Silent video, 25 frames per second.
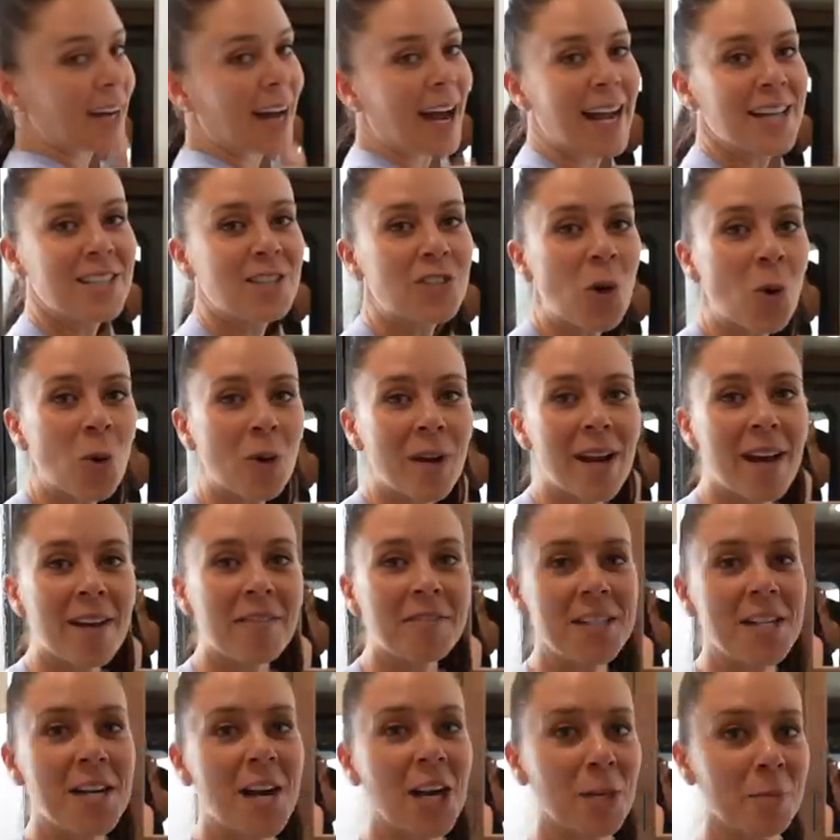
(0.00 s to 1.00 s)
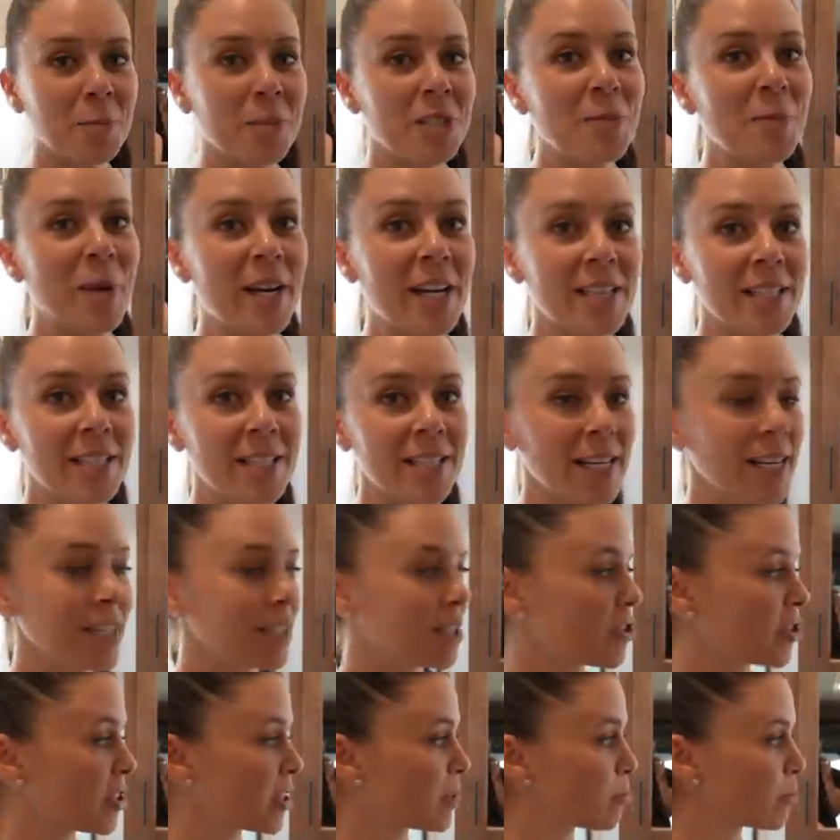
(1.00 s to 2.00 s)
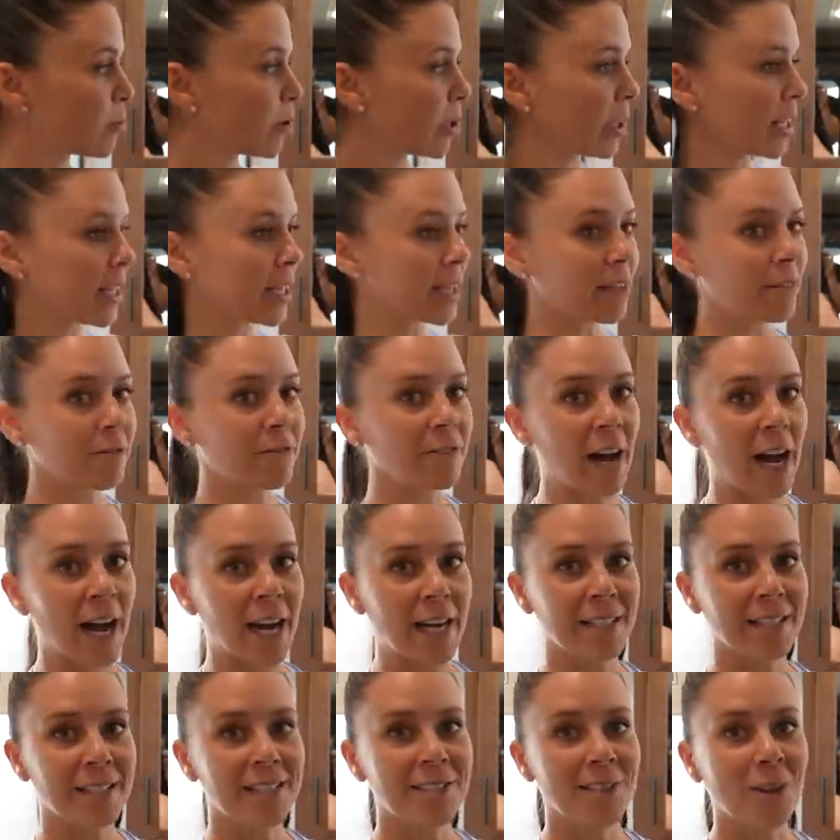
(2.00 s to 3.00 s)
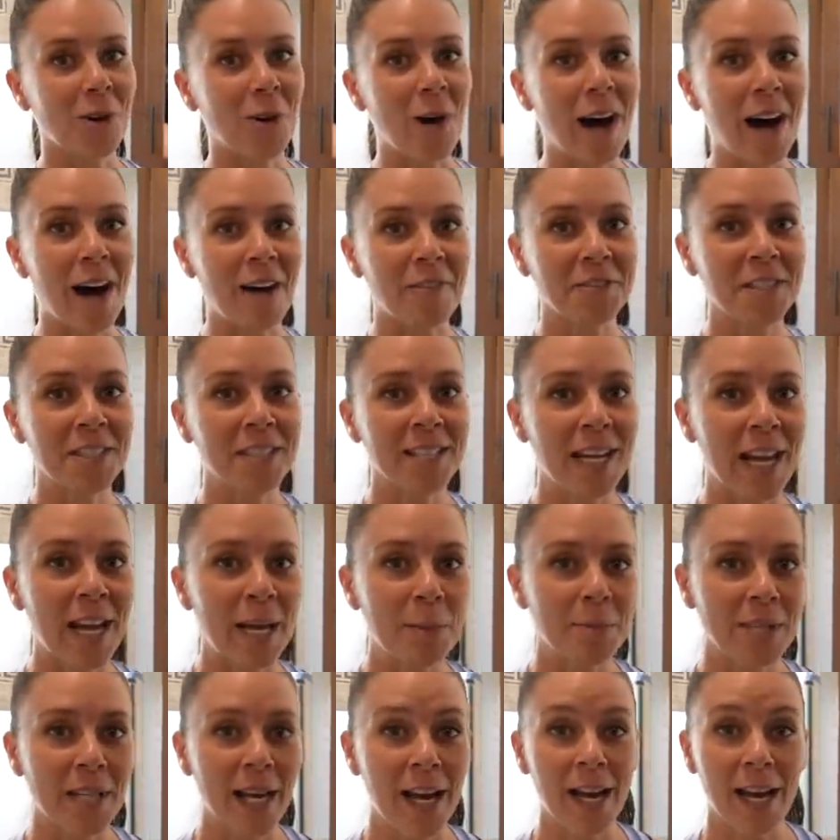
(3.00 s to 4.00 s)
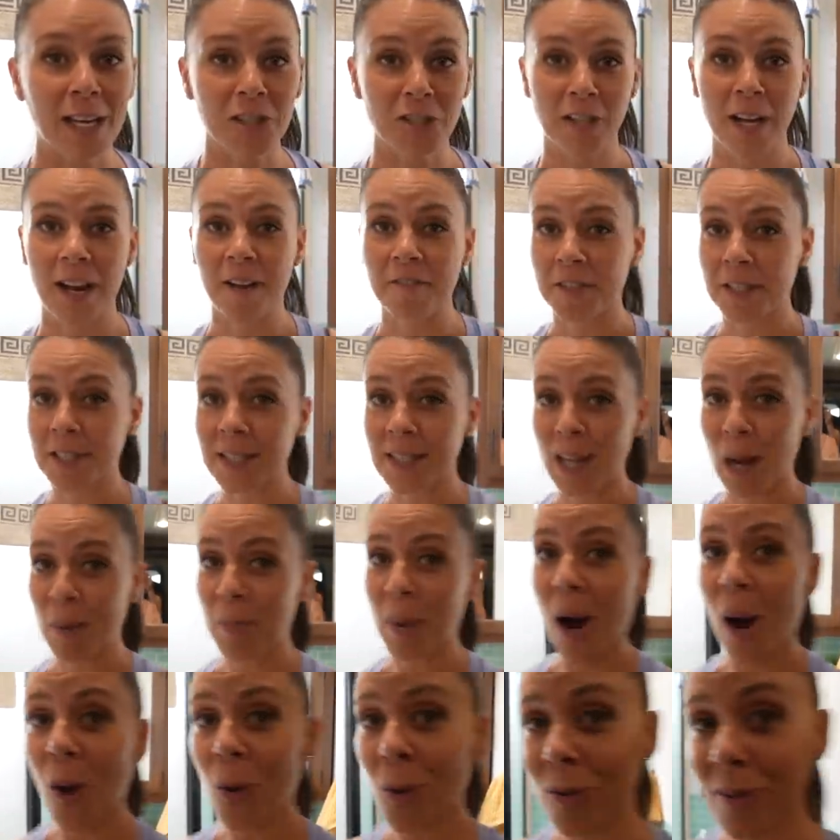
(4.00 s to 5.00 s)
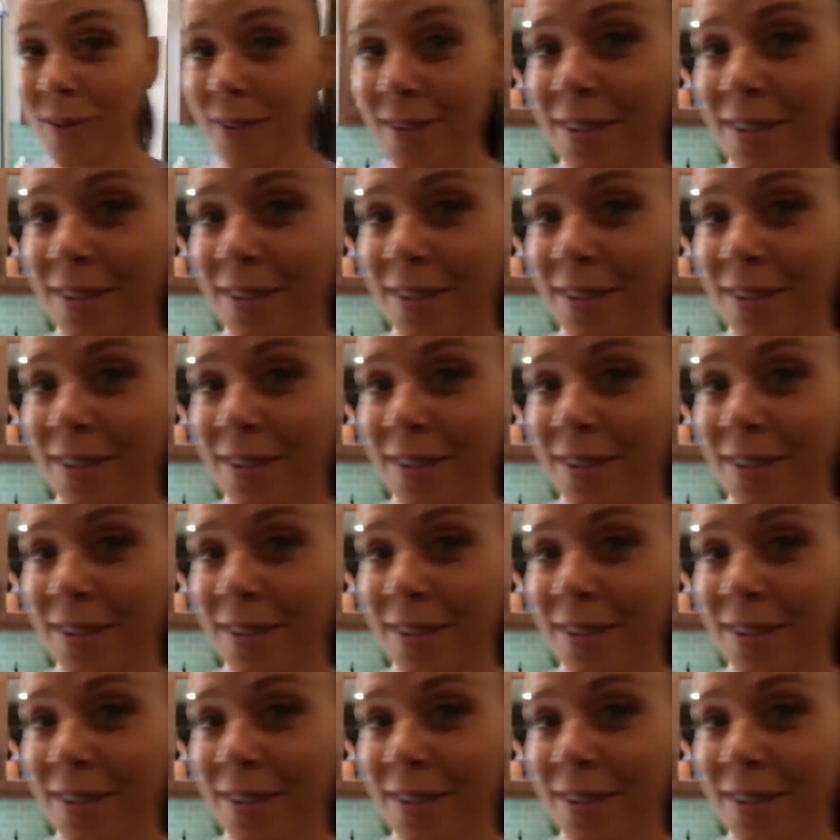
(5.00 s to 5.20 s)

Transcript: I don't have the arm space. It's just really confined. So oftentimes I actually have to step out